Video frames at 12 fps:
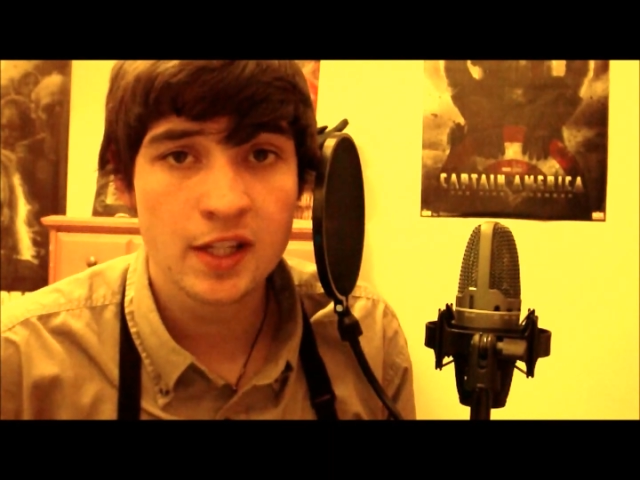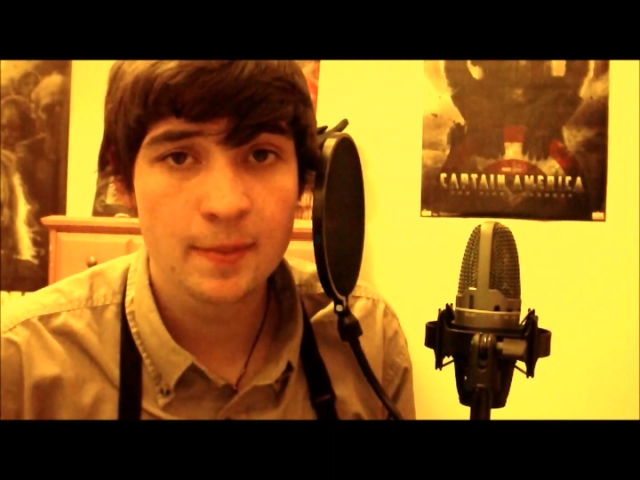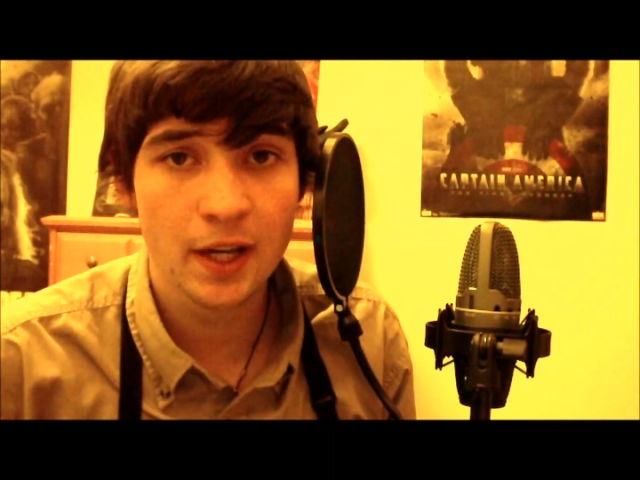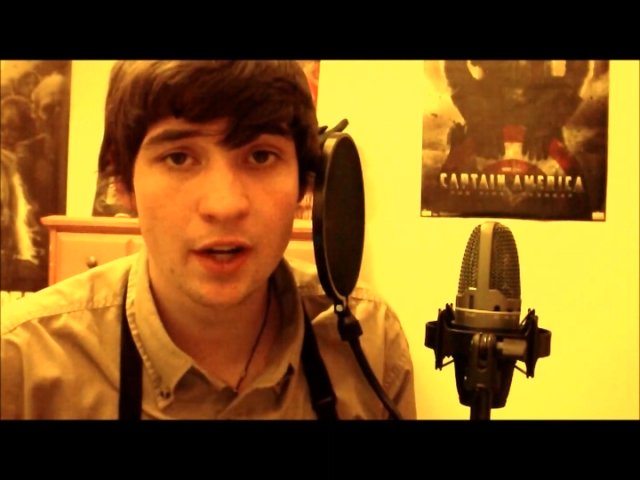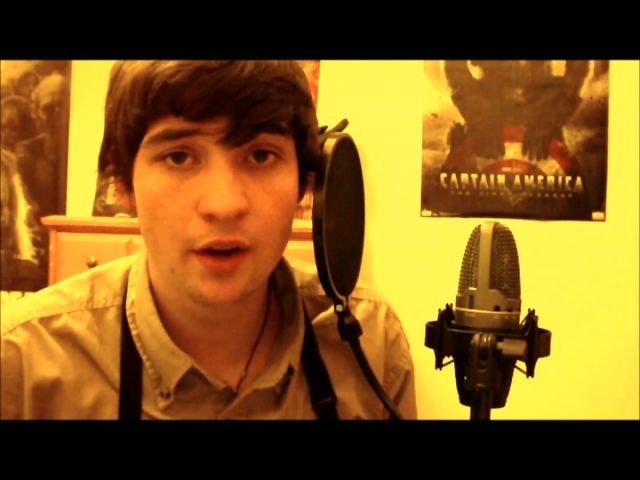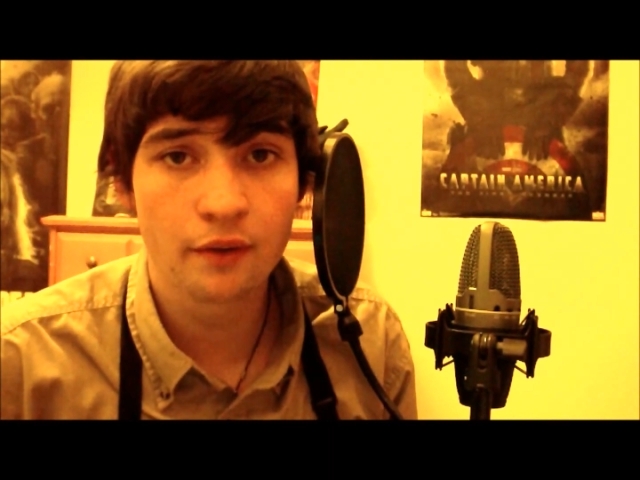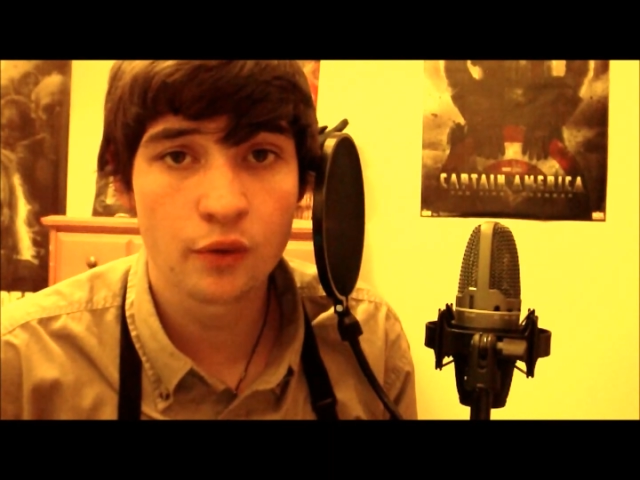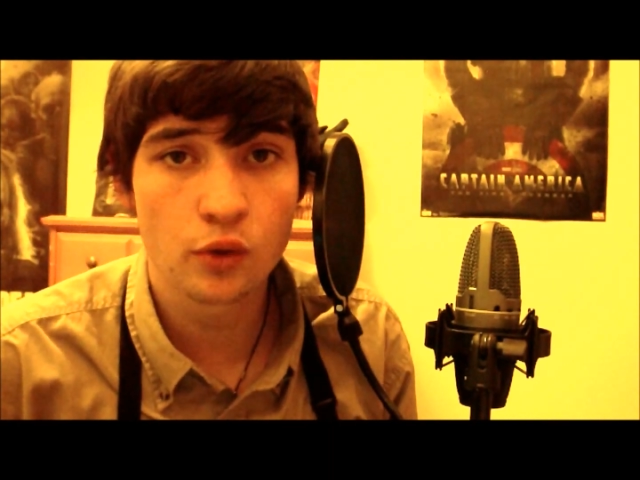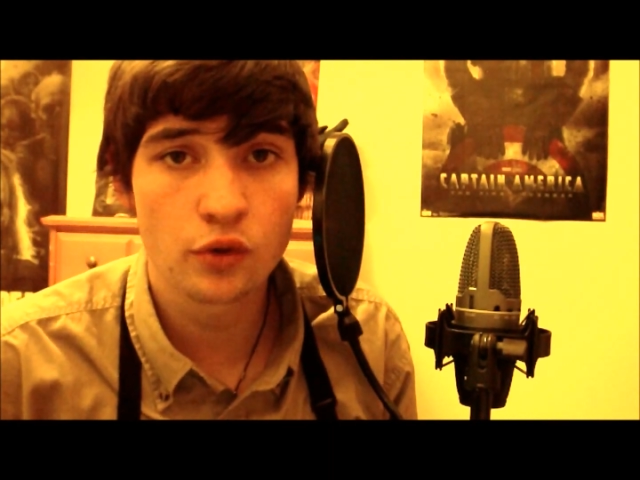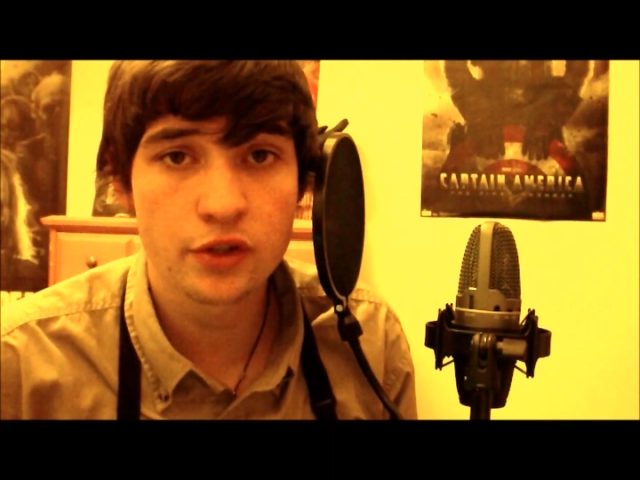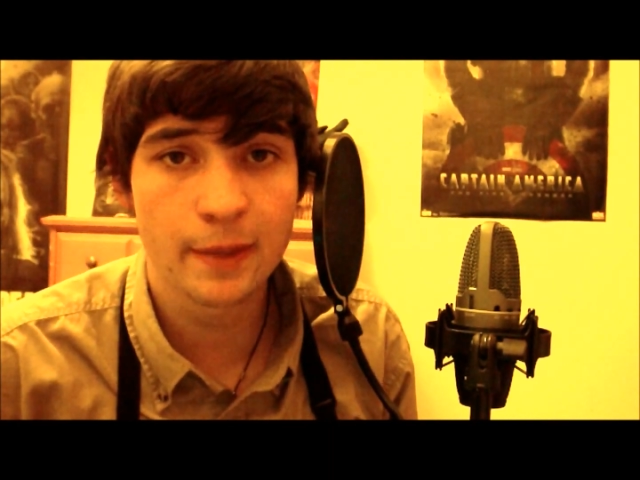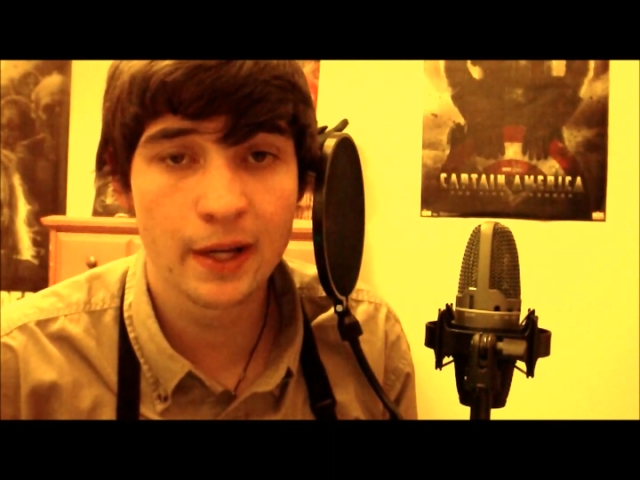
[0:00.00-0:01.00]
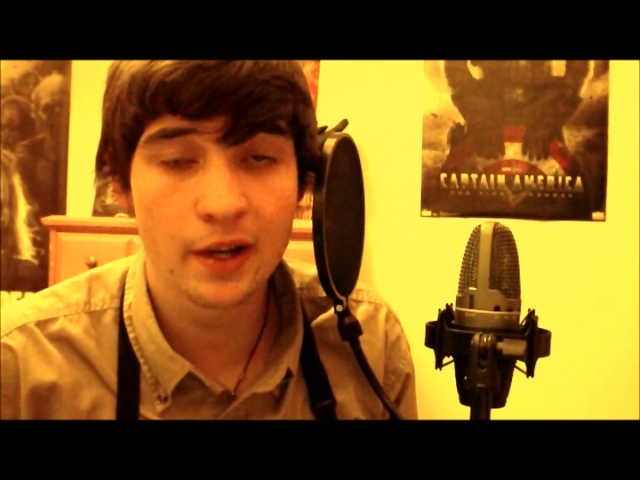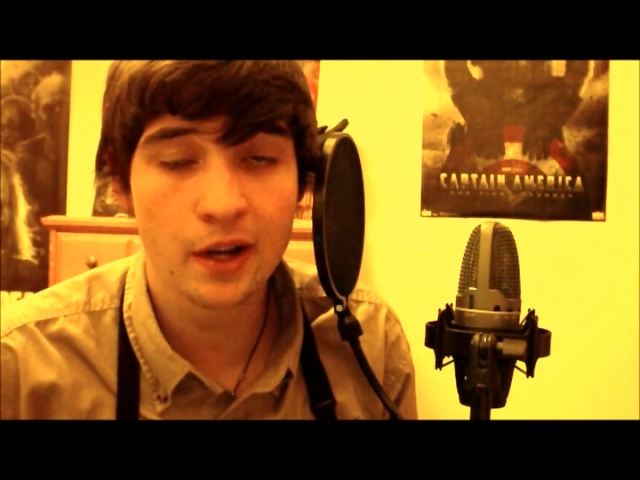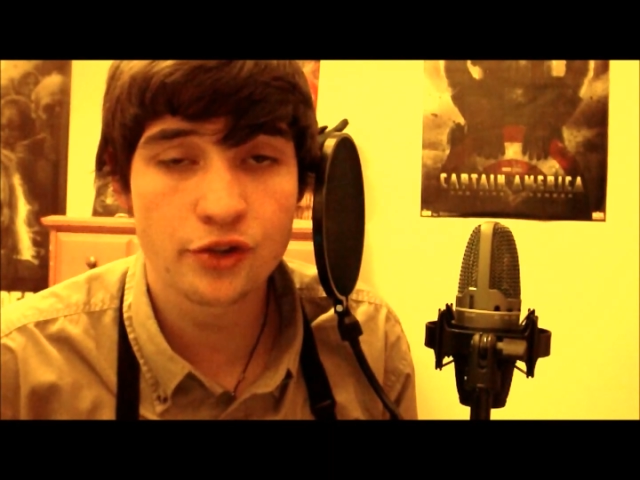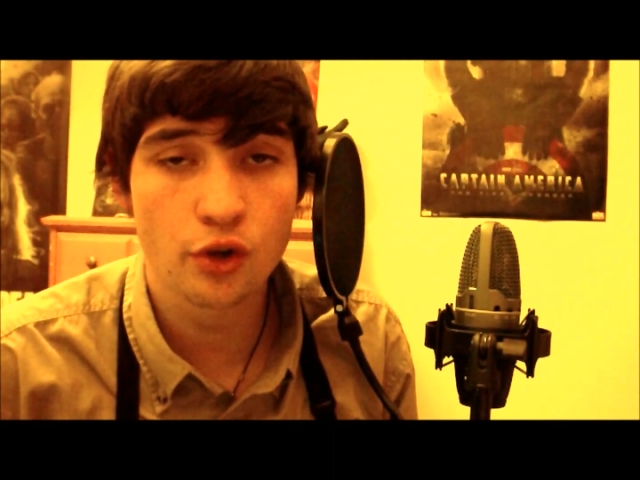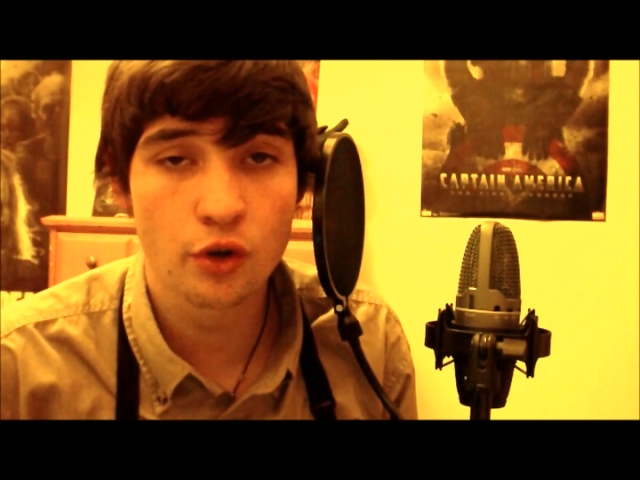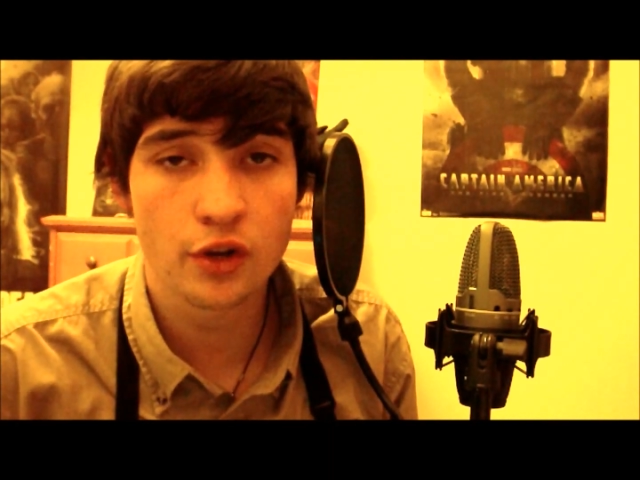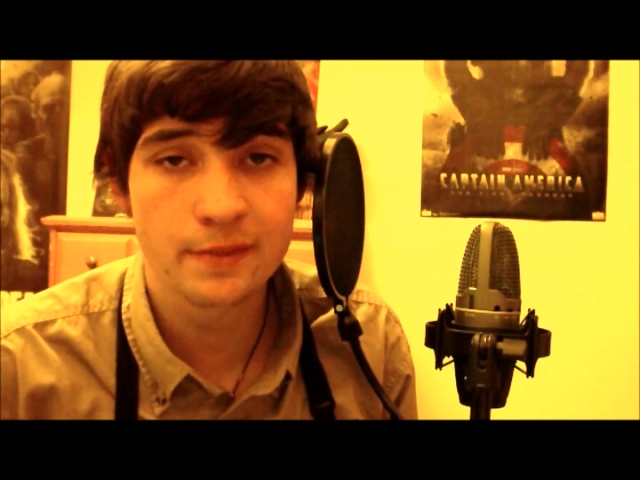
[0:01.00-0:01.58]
Spend it on food, spend it on soda,